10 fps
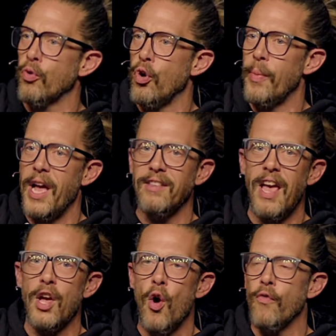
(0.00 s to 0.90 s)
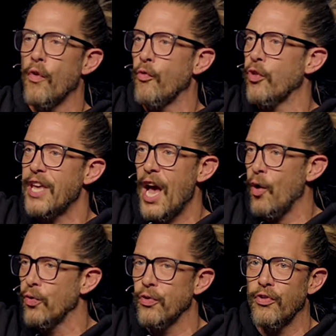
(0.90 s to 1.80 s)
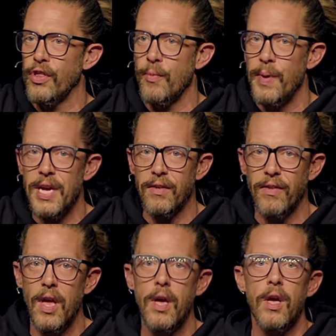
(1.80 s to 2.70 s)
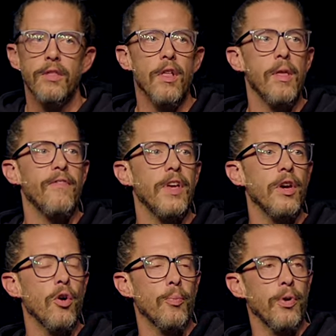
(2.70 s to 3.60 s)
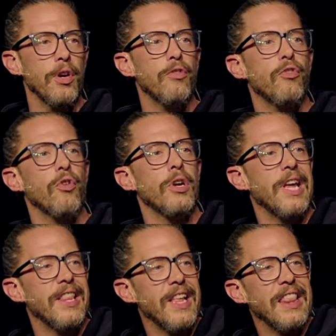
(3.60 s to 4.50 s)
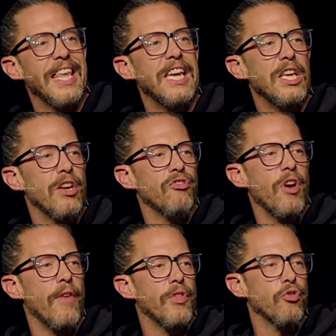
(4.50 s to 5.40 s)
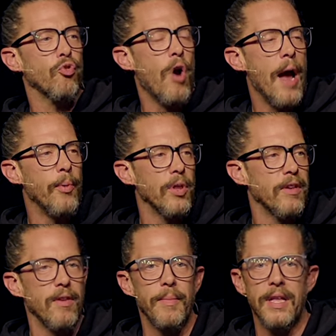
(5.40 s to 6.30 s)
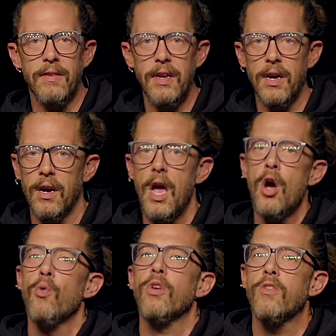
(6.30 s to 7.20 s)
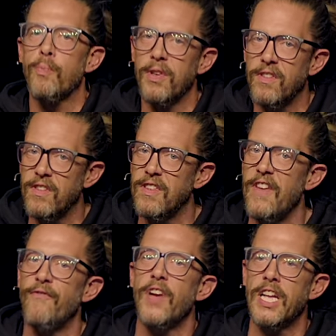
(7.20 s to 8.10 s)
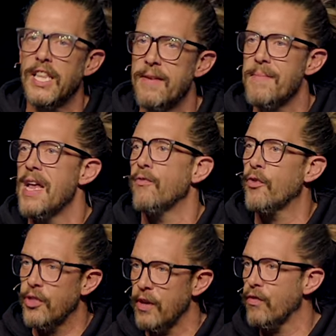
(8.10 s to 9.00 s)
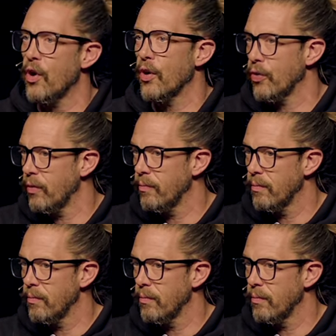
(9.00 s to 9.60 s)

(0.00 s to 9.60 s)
room and take over for the elders and the beast. the Levitical priesthood and the lineage of the tribalism that's here was specifically meant for this earth.